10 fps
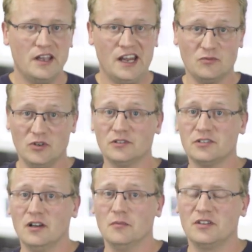in real
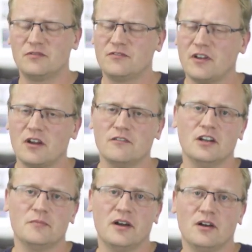time. It's very,
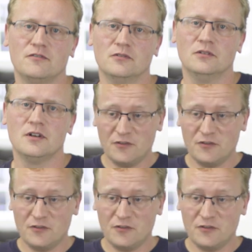very powerful.